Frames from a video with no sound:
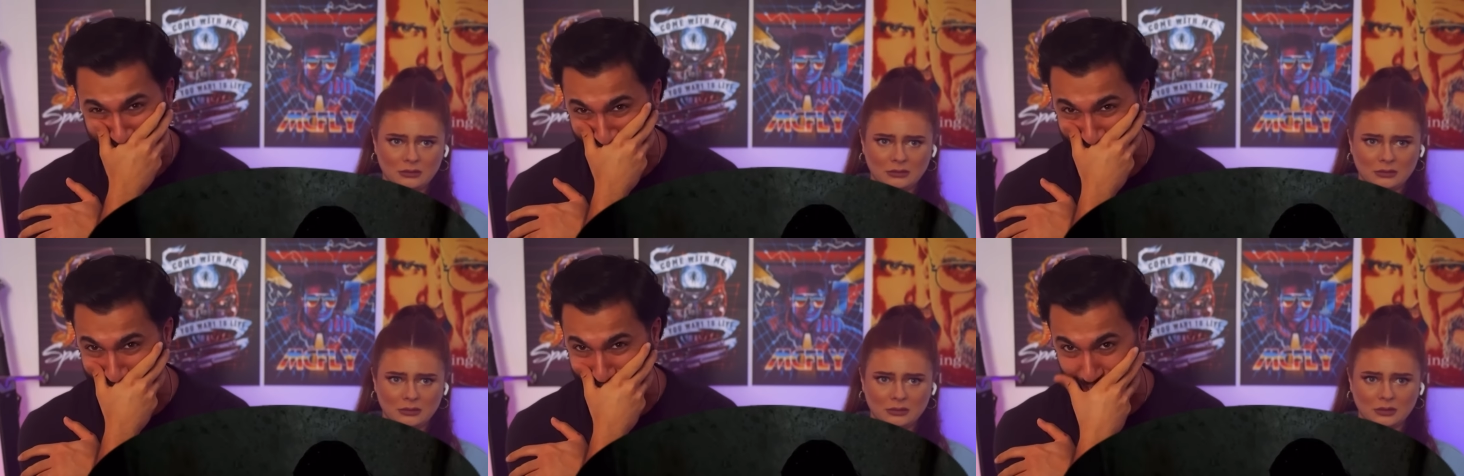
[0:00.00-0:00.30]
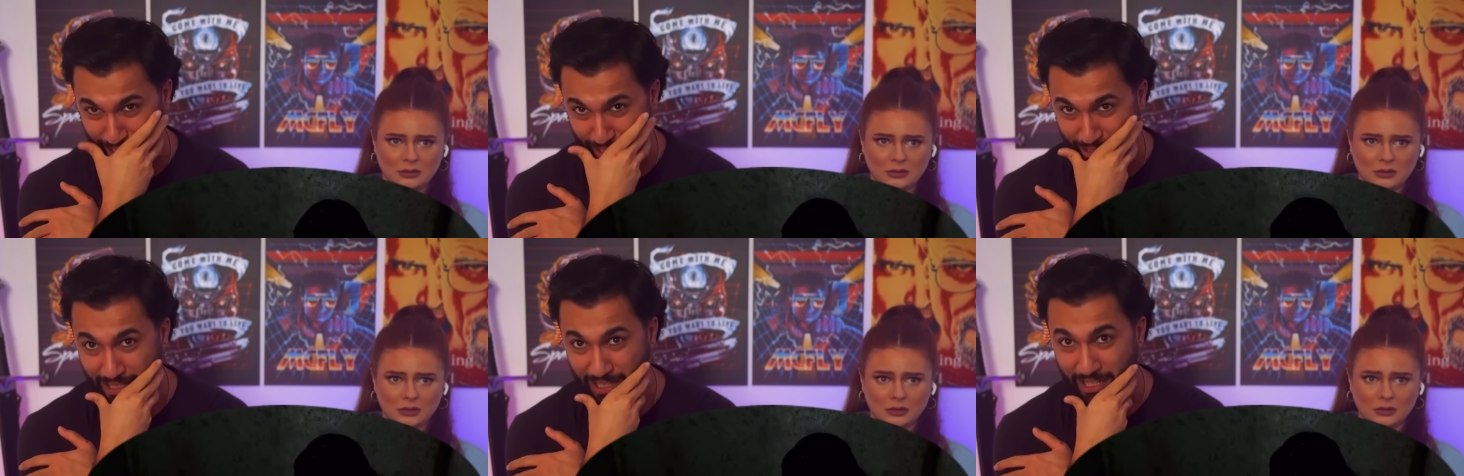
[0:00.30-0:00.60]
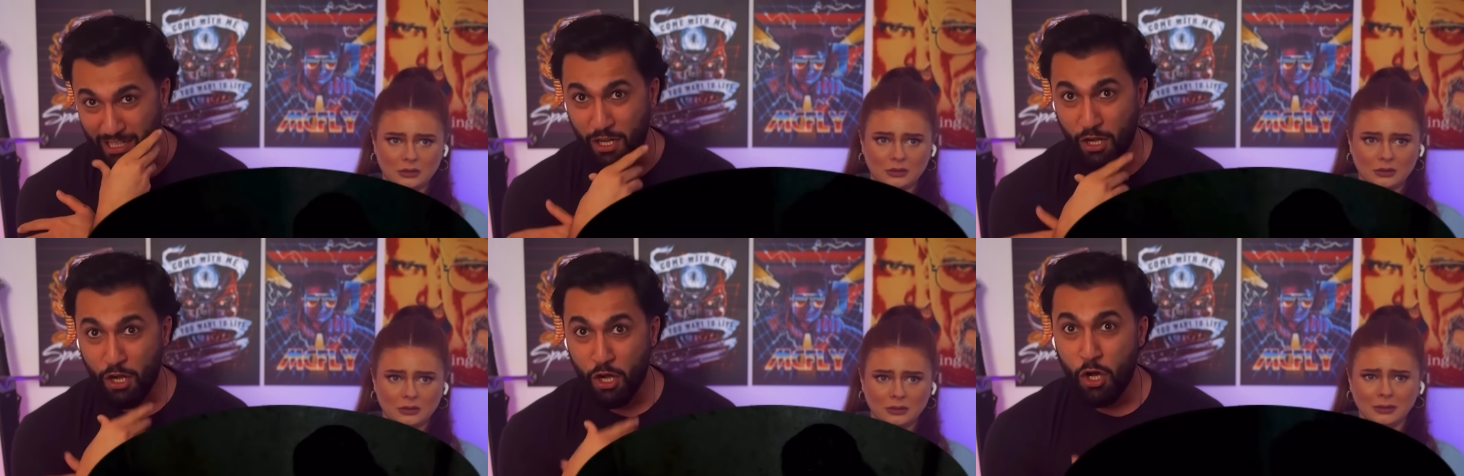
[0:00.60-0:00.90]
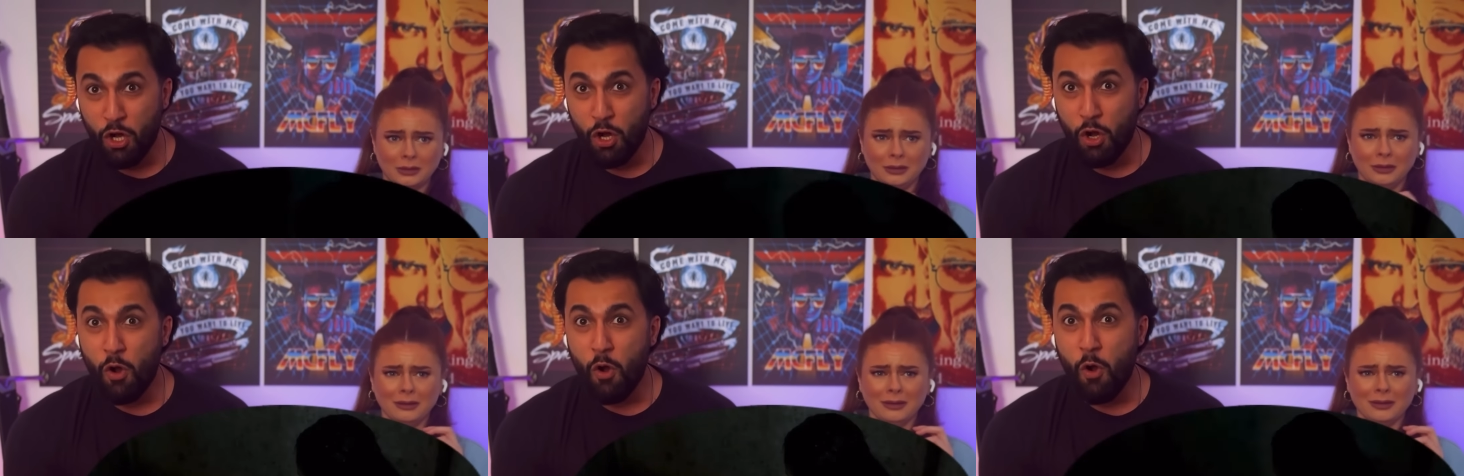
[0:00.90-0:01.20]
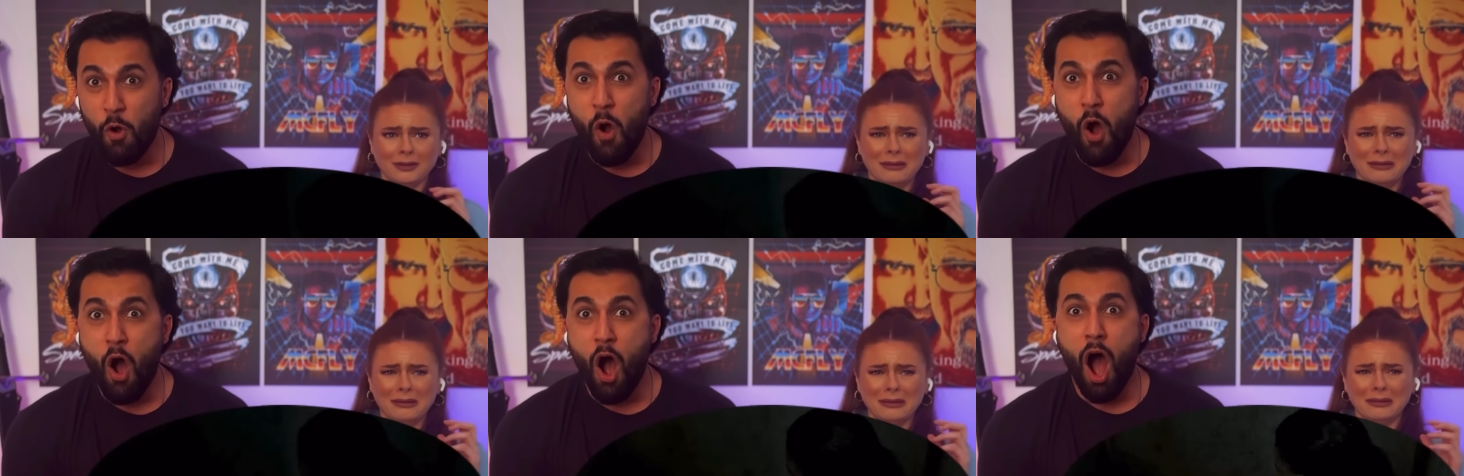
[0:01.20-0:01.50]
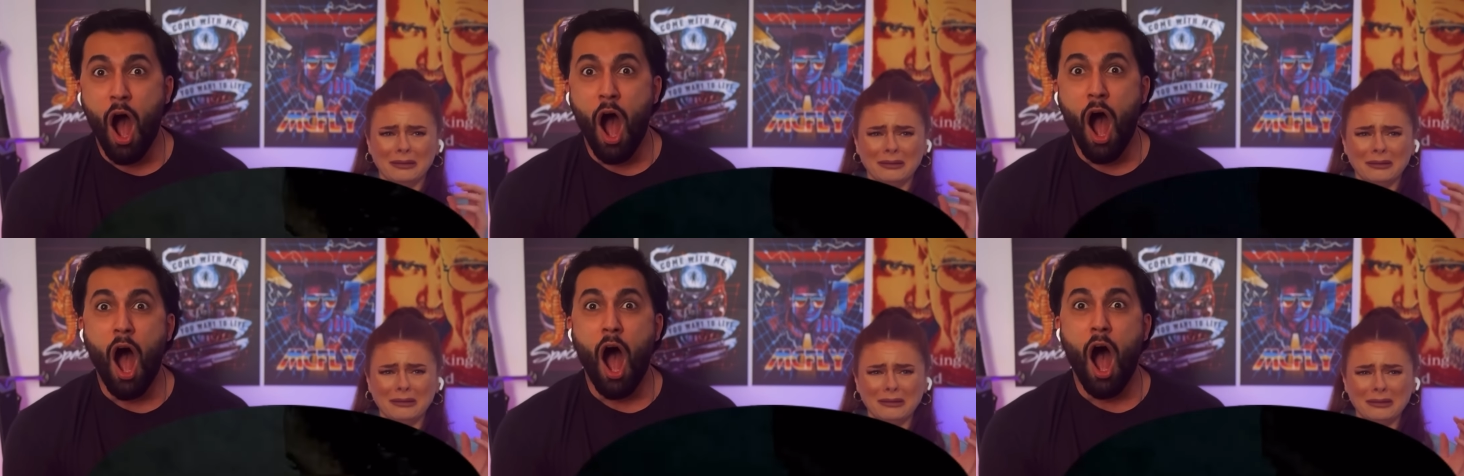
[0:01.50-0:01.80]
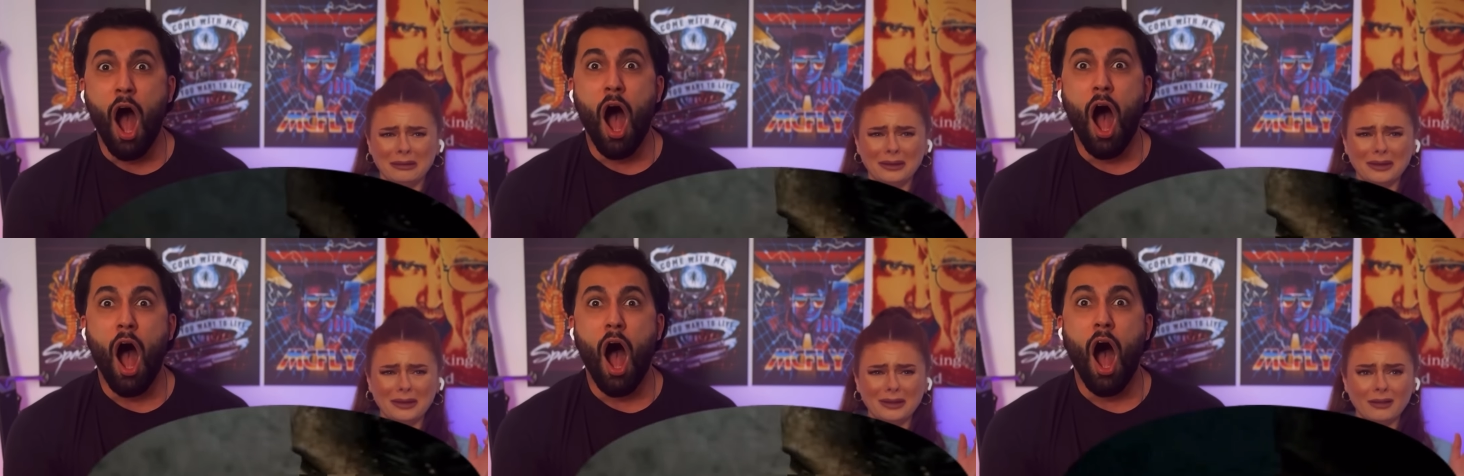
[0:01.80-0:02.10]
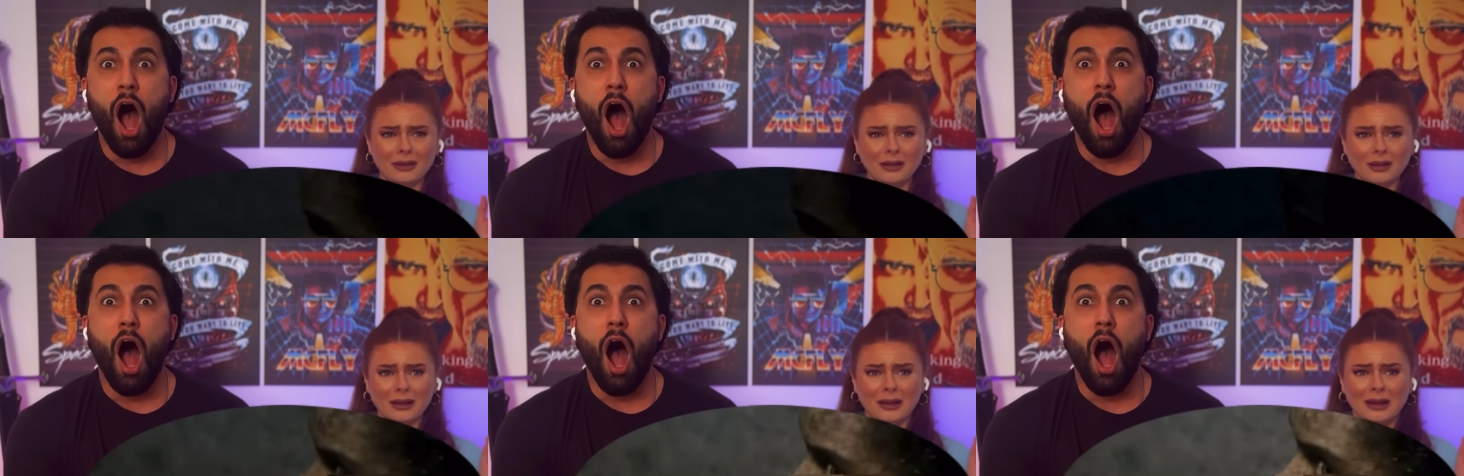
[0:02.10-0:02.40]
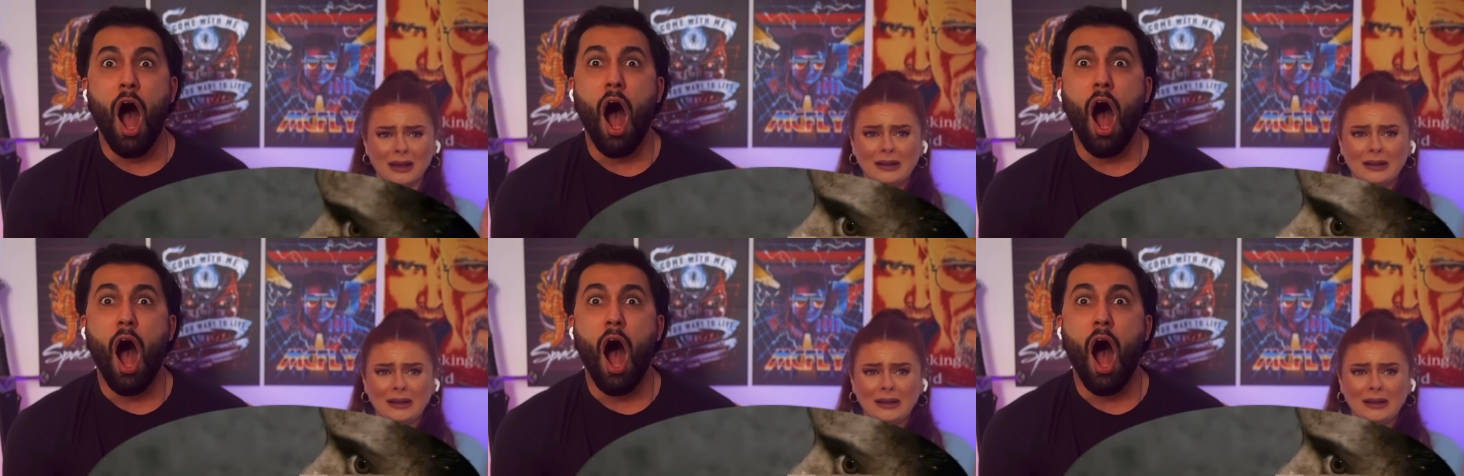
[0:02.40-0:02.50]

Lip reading: Nobody speaks.